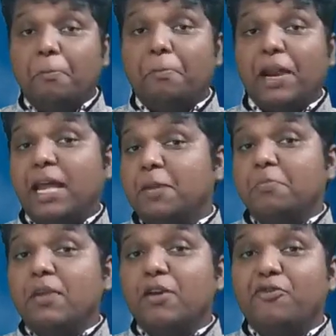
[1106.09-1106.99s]

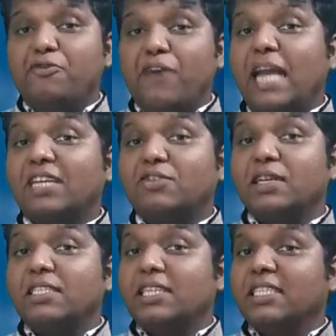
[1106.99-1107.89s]
prime
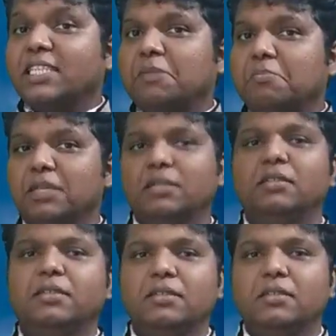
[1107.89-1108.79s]
factorization method.